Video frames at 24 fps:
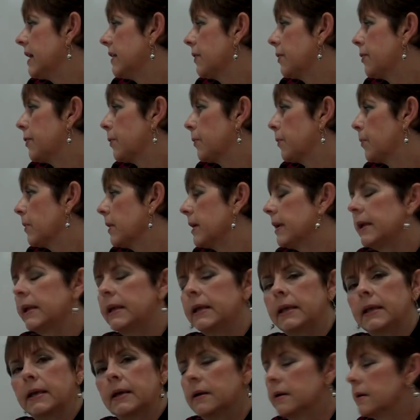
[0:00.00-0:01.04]
can
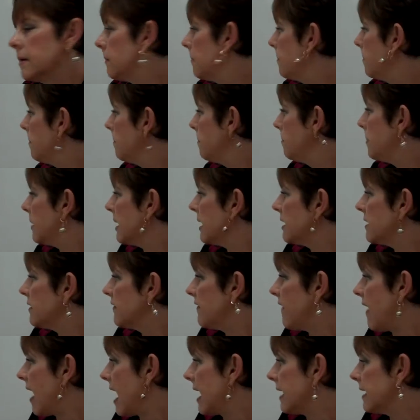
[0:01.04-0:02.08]
3 be
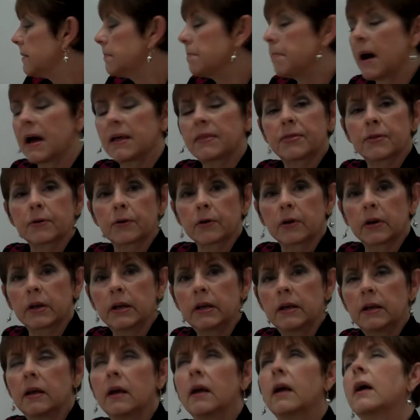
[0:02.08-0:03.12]
divided by
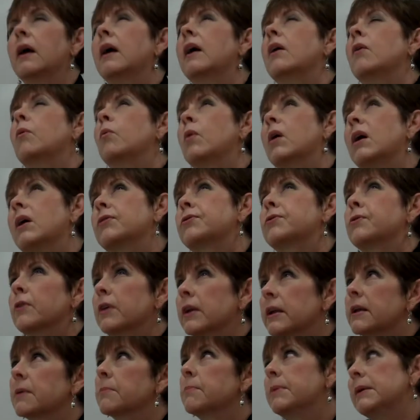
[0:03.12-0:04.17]
3? Well,
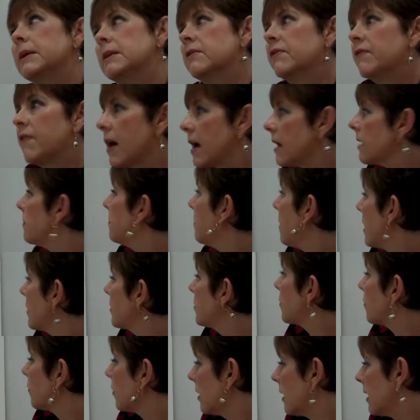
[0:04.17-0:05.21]
3 can be divided by
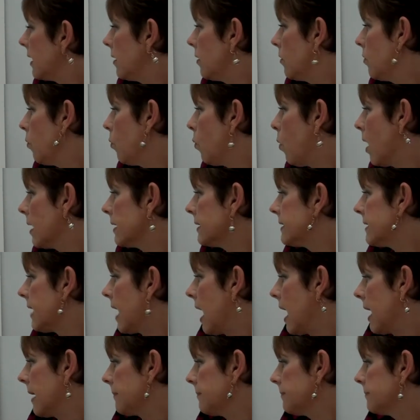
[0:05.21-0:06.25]
3 one
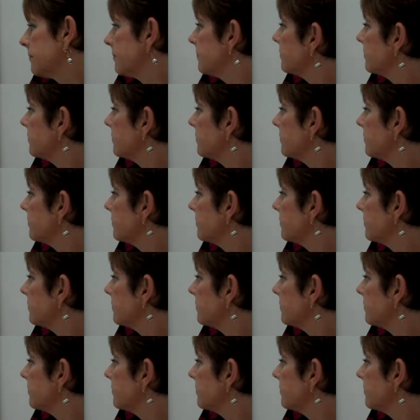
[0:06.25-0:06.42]
time.